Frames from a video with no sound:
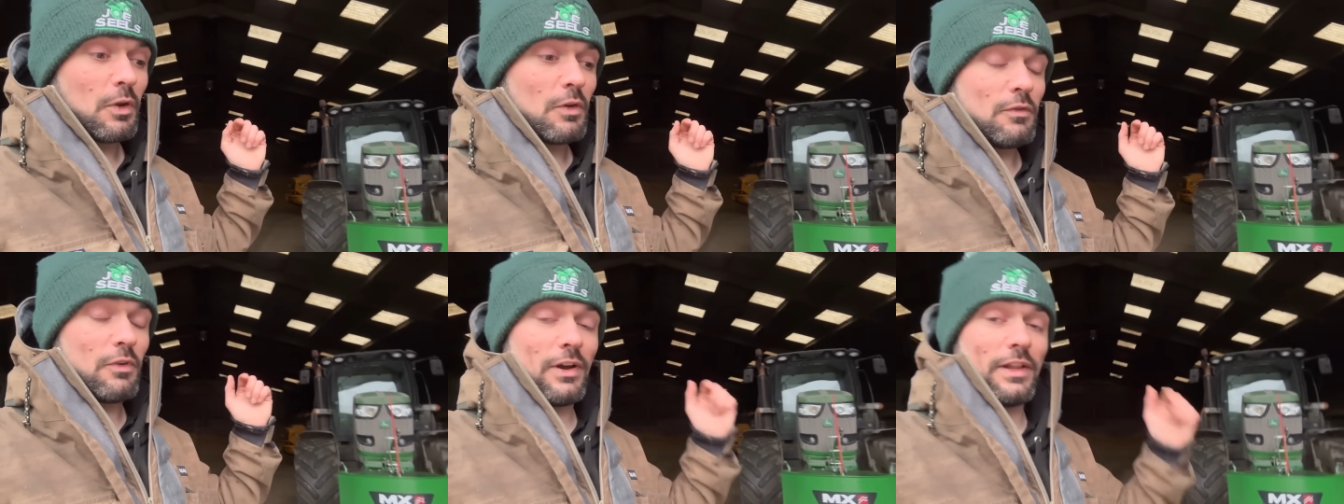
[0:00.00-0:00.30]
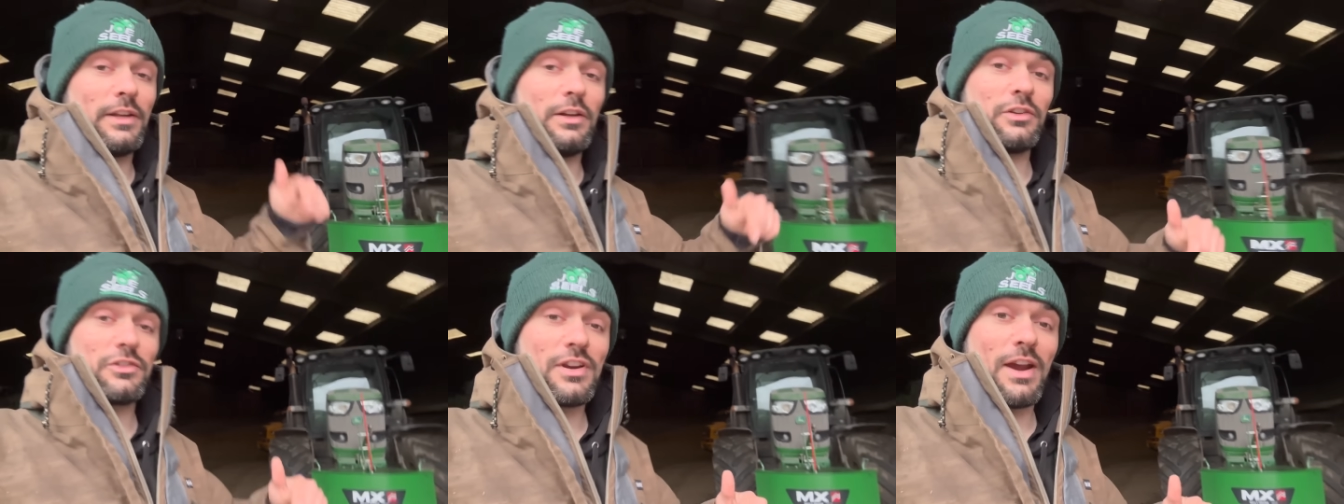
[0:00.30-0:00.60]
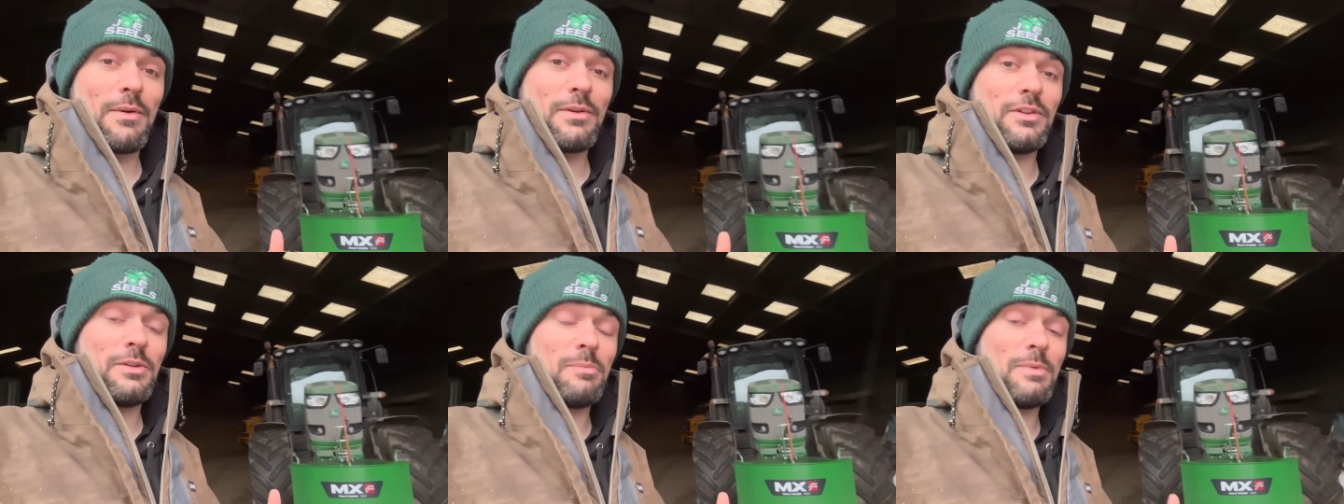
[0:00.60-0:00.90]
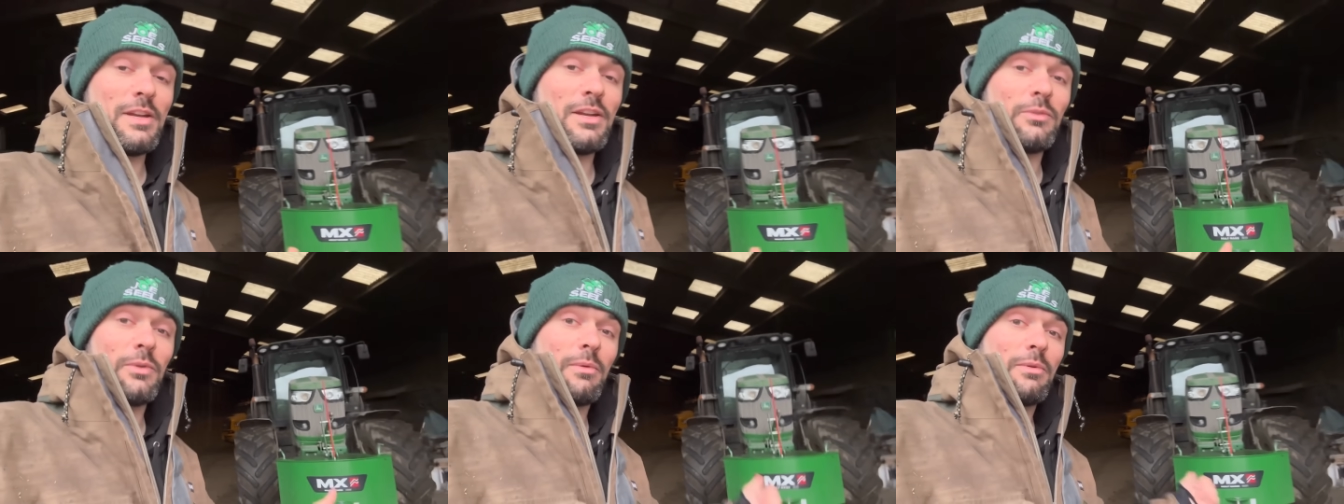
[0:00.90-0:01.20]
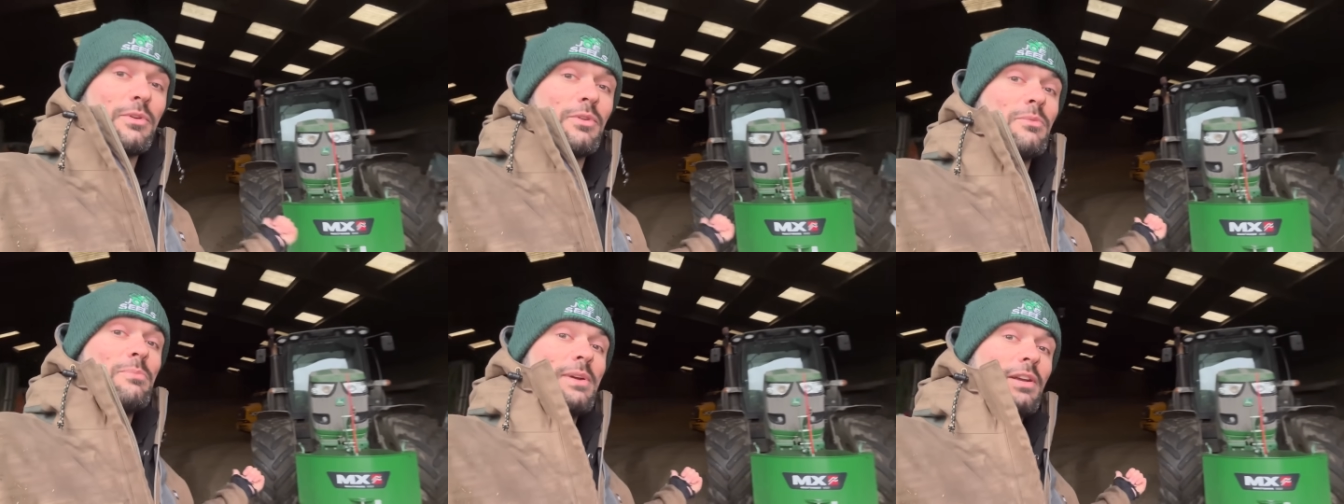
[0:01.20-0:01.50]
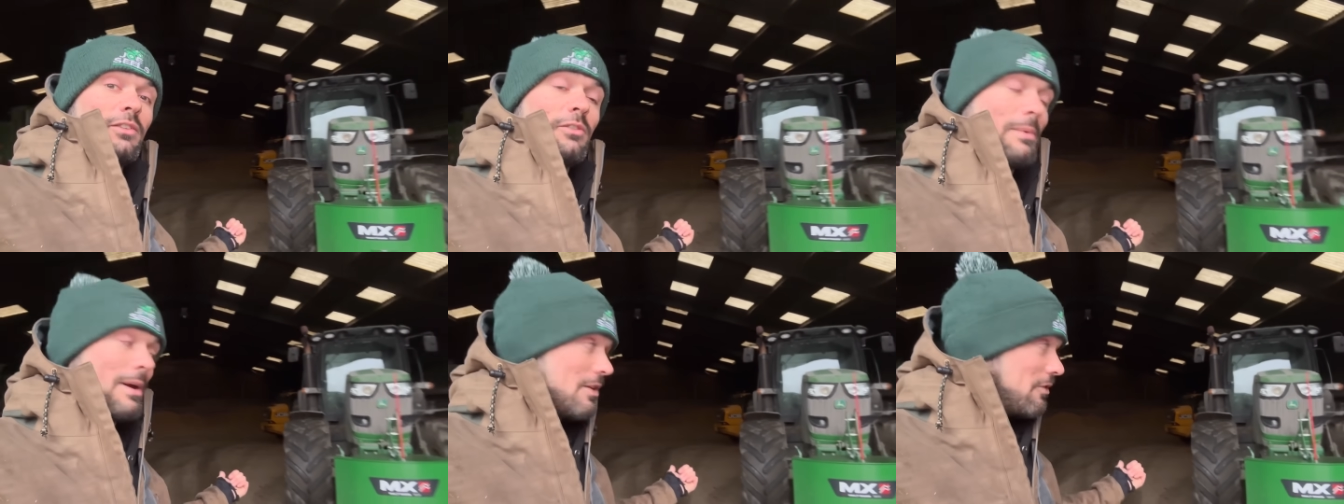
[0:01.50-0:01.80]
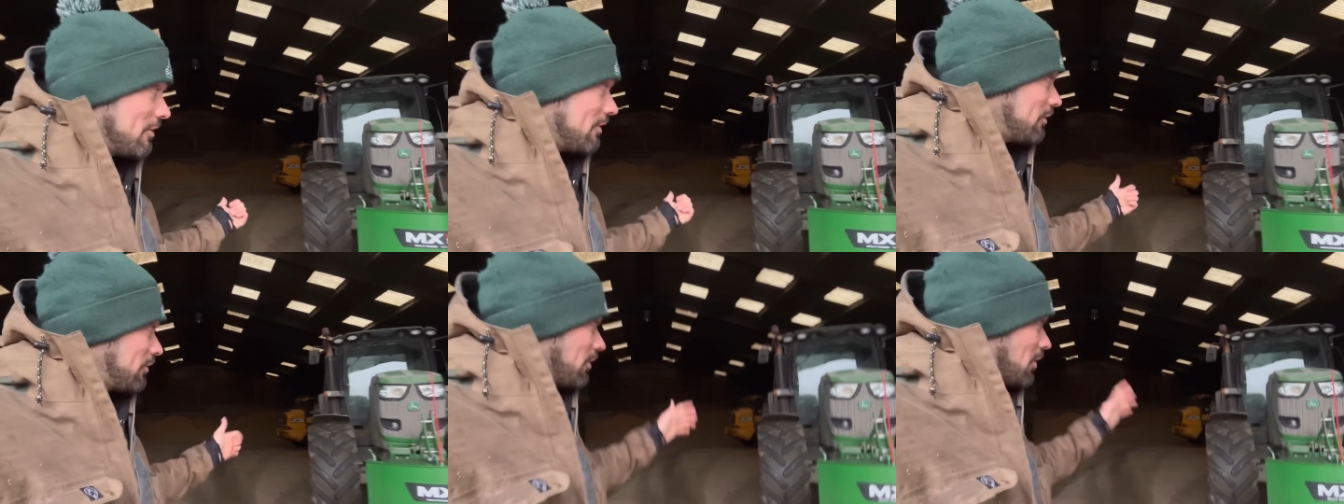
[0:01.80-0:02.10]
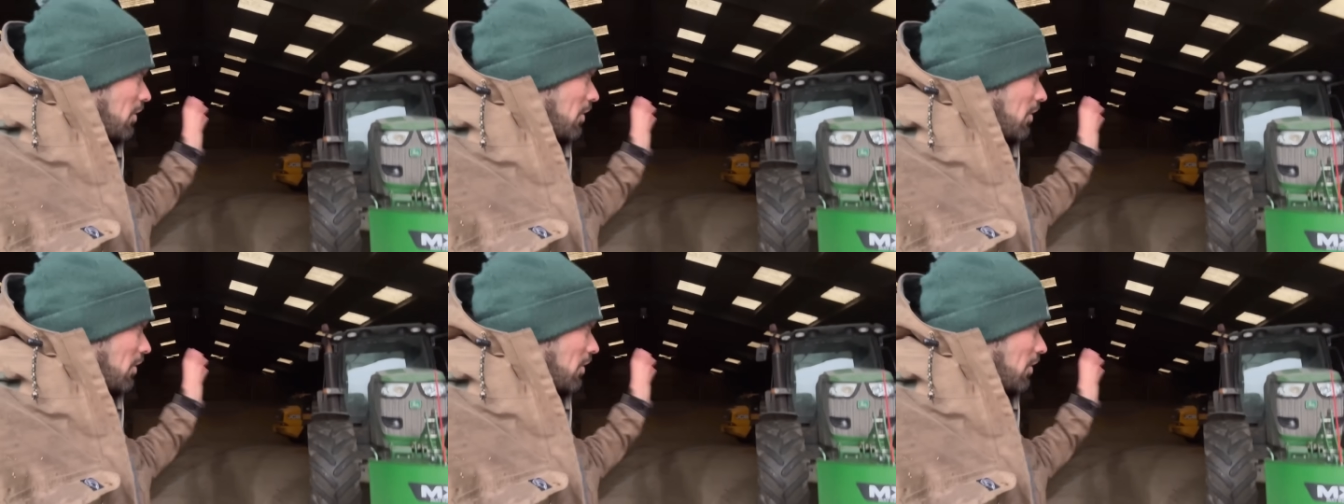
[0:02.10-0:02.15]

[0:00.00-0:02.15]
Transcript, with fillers: for our little charity piece where we do mixer mentions.